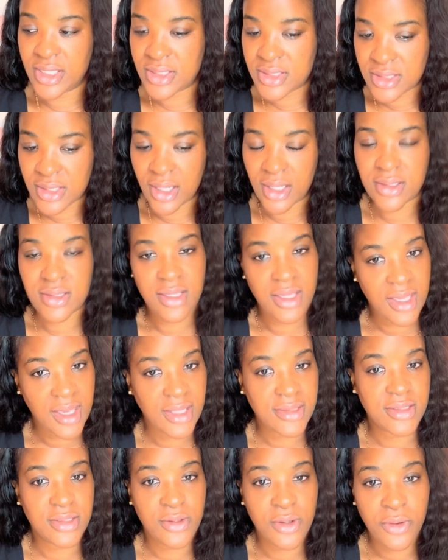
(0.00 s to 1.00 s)
sucked that I
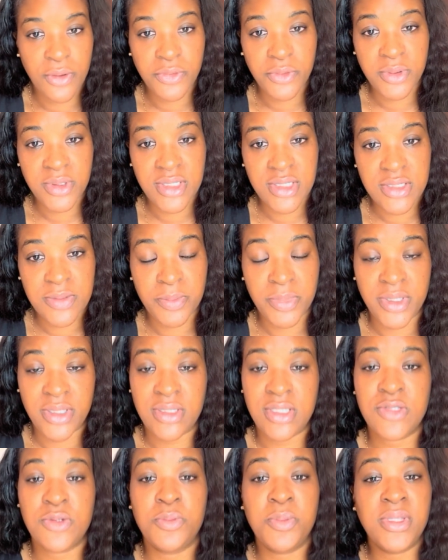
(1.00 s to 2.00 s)
had to go through this, but
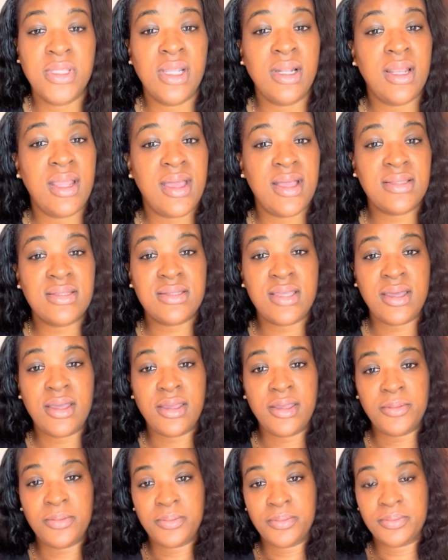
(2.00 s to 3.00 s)
this will be the last
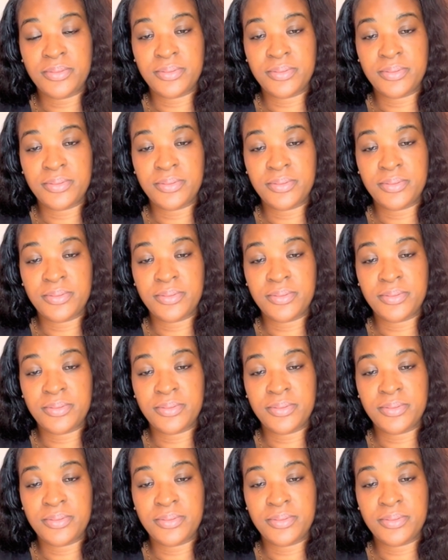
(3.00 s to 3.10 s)
time